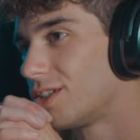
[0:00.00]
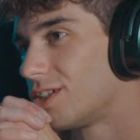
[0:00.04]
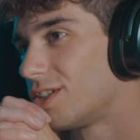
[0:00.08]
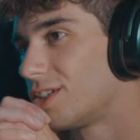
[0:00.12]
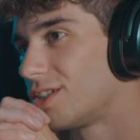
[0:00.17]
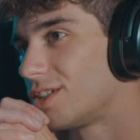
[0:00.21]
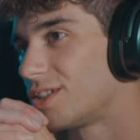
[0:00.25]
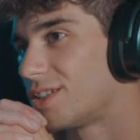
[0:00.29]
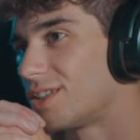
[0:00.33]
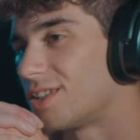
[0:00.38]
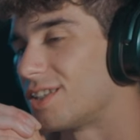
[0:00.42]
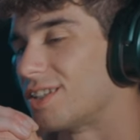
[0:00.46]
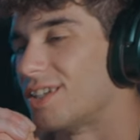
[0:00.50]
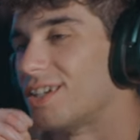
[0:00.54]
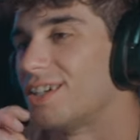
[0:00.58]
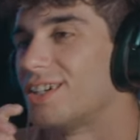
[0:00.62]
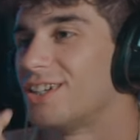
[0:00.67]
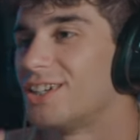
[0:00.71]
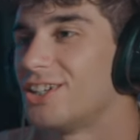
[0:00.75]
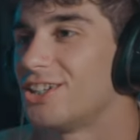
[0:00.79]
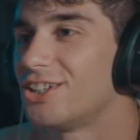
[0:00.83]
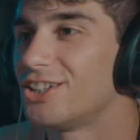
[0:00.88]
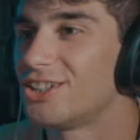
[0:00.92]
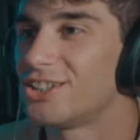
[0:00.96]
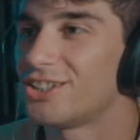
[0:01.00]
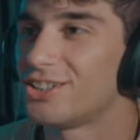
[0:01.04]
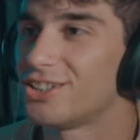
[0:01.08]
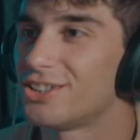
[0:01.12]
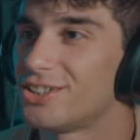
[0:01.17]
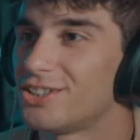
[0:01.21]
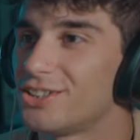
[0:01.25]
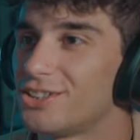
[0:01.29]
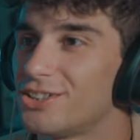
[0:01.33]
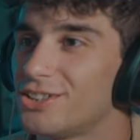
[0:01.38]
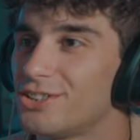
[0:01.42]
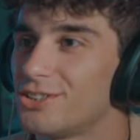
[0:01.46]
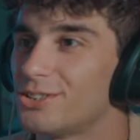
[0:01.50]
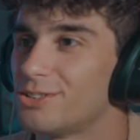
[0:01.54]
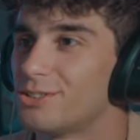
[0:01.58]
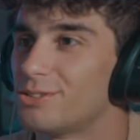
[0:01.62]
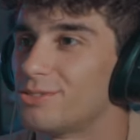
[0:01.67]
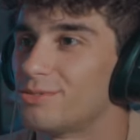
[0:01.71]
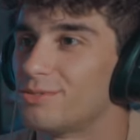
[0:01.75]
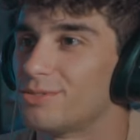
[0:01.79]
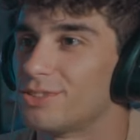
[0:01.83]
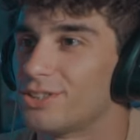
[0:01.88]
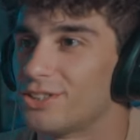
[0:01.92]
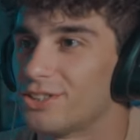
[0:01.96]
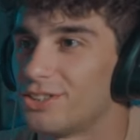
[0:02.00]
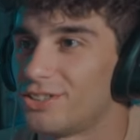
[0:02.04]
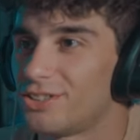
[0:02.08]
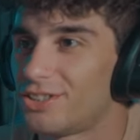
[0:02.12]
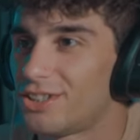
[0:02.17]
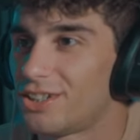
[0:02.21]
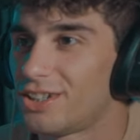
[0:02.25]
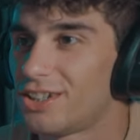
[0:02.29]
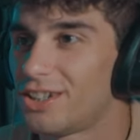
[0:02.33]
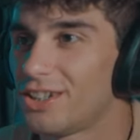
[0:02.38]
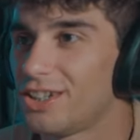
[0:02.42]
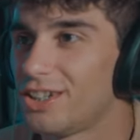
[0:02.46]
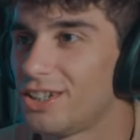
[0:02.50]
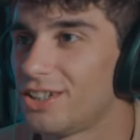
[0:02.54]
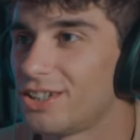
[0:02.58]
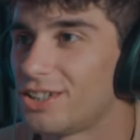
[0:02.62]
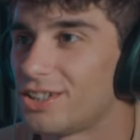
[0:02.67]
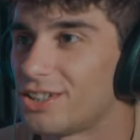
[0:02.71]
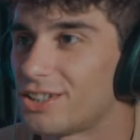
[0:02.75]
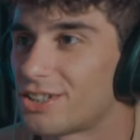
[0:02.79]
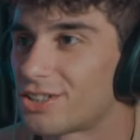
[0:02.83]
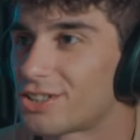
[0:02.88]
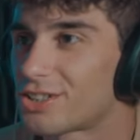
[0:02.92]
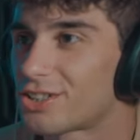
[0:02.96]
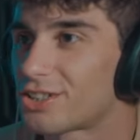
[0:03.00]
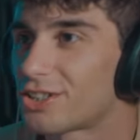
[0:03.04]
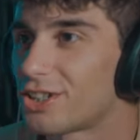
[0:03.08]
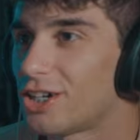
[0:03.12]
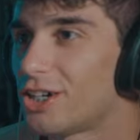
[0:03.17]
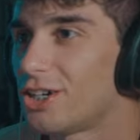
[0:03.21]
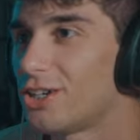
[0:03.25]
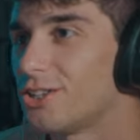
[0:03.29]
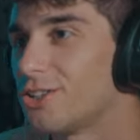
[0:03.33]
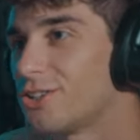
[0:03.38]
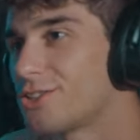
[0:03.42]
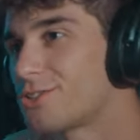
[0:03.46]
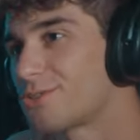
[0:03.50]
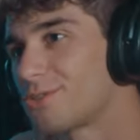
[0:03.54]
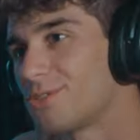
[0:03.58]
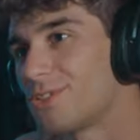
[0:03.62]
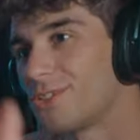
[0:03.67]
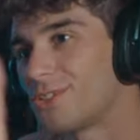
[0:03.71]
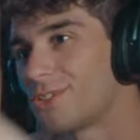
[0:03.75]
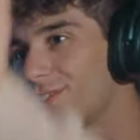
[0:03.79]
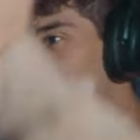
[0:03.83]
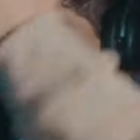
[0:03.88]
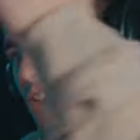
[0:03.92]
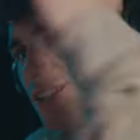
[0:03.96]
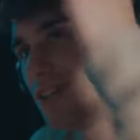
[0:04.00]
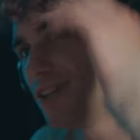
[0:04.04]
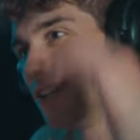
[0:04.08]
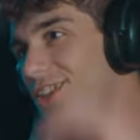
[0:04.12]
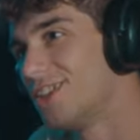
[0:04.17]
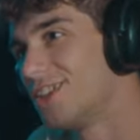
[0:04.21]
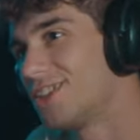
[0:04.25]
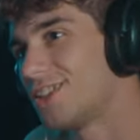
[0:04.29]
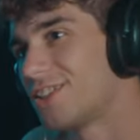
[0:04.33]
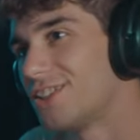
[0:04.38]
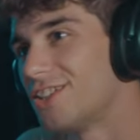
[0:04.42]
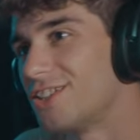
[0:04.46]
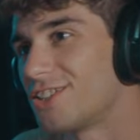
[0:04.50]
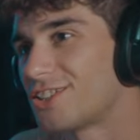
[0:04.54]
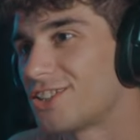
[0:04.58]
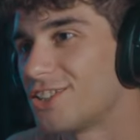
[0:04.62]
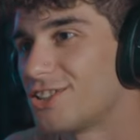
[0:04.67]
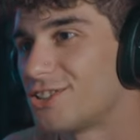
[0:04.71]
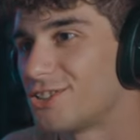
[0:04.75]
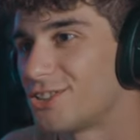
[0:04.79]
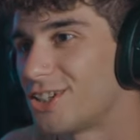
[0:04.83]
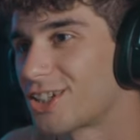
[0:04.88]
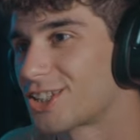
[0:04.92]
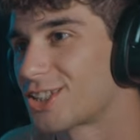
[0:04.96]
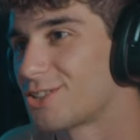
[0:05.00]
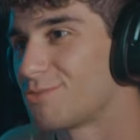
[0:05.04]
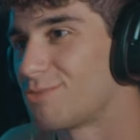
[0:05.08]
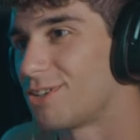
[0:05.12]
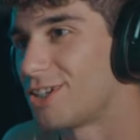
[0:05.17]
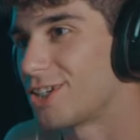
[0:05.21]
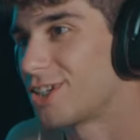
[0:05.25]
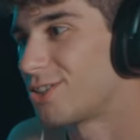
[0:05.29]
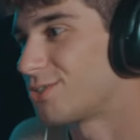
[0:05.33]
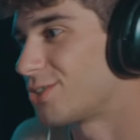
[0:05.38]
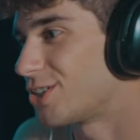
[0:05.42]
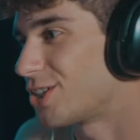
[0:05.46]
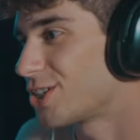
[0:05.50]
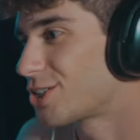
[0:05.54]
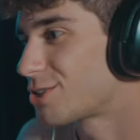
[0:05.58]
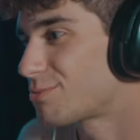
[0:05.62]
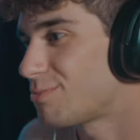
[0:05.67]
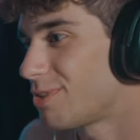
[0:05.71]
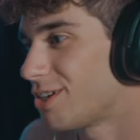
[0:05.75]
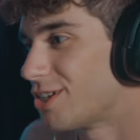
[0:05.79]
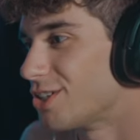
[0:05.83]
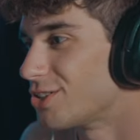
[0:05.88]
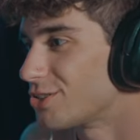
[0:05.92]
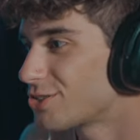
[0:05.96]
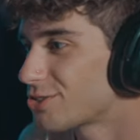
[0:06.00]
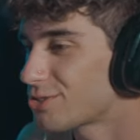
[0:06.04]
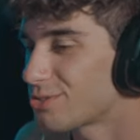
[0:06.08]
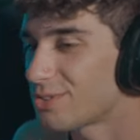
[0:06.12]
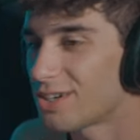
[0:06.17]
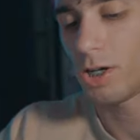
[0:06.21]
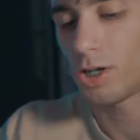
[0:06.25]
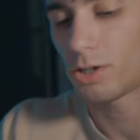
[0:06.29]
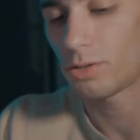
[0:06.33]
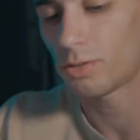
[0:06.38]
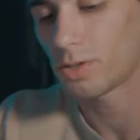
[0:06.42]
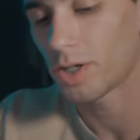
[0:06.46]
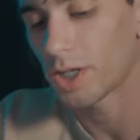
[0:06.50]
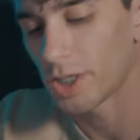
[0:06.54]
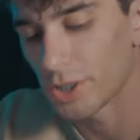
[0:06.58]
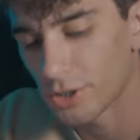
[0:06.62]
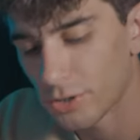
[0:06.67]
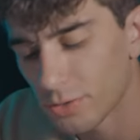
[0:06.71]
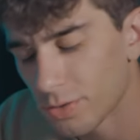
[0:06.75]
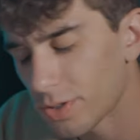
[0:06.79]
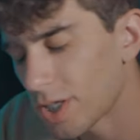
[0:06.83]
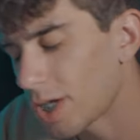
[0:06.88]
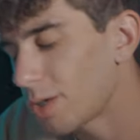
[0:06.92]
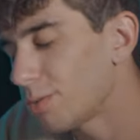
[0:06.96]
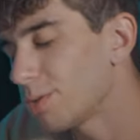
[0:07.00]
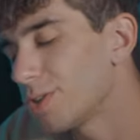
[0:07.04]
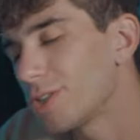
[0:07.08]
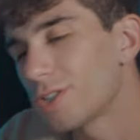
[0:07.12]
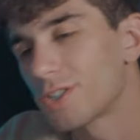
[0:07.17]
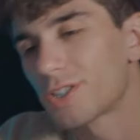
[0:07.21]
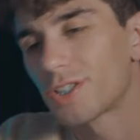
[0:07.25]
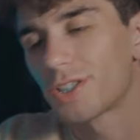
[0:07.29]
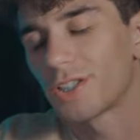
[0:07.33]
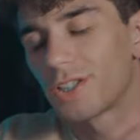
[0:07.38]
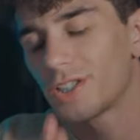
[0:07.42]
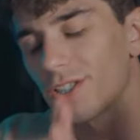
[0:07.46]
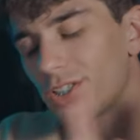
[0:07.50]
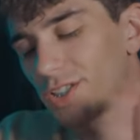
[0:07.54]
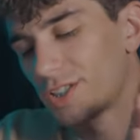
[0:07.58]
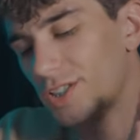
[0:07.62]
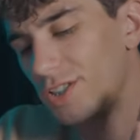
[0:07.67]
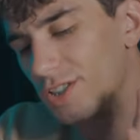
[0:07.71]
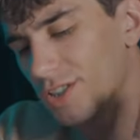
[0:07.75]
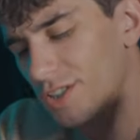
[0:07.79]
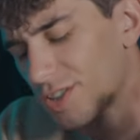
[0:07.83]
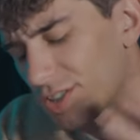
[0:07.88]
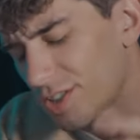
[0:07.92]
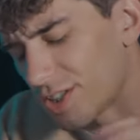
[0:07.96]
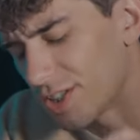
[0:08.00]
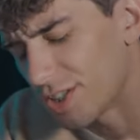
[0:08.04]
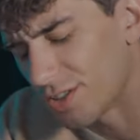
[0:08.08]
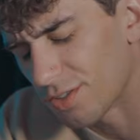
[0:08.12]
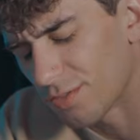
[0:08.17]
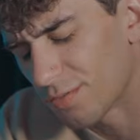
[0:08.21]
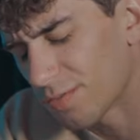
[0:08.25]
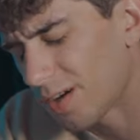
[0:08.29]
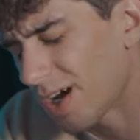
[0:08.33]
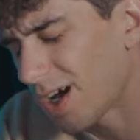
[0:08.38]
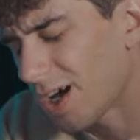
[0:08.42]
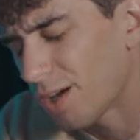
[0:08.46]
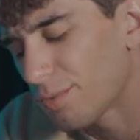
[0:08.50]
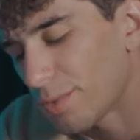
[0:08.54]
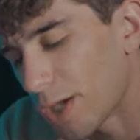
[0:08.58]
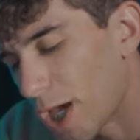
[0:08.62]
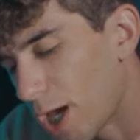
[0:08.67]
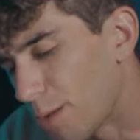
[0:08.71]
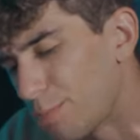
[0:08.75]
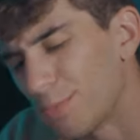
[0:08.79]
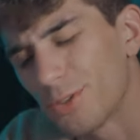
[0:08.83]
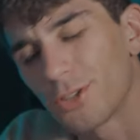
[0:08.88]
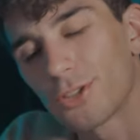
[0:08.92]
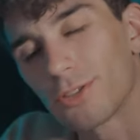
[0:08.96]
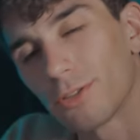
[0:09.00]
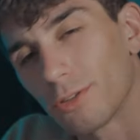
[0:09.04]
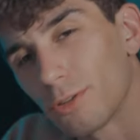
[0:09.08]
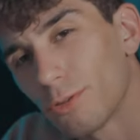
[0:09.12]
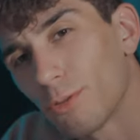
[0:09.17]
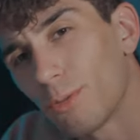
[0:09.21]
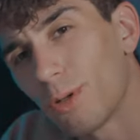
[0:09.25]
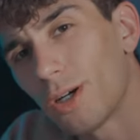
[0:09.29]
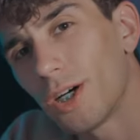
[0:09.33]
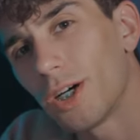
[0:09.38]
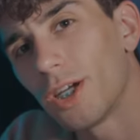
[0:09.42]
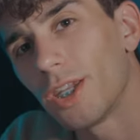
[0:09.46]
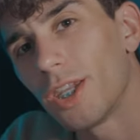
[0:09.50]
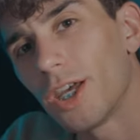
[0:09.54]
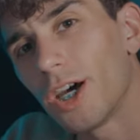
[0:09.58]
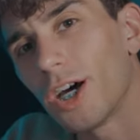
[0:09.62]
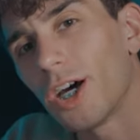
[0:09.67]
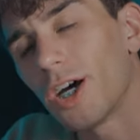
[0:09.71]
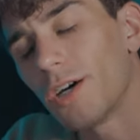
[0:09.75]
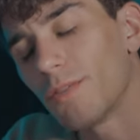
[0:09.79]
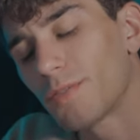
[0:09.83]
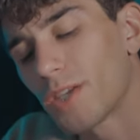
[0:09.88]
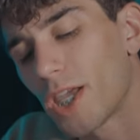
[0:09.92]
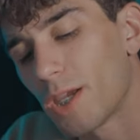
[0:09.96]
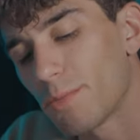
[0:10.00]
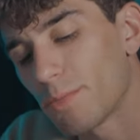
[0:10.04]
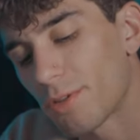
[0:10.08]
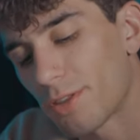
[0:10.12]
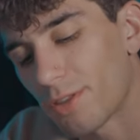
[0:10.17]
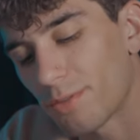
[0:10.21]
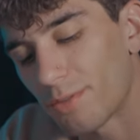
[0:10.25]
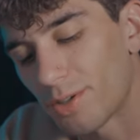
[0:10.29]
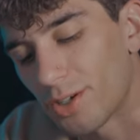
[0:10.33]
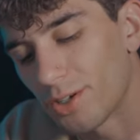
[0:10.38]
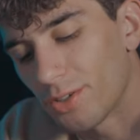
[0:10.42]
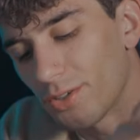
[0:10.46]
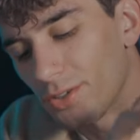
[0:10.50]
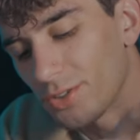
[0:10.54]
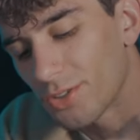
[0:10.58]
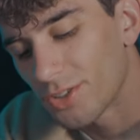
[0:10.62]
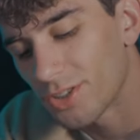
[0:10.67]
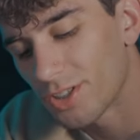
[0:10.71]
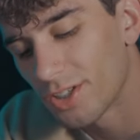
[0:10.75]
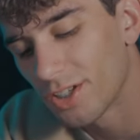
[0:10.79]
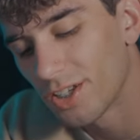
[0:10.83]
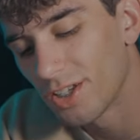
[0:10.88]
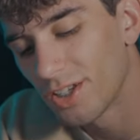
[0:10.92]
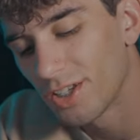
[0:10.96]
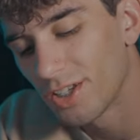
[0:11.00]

Damn, alright. Oh, this one didn't say directed by Greg Spence, wow. Alright, so that was Season 5, Episode 1 of Game of Thrones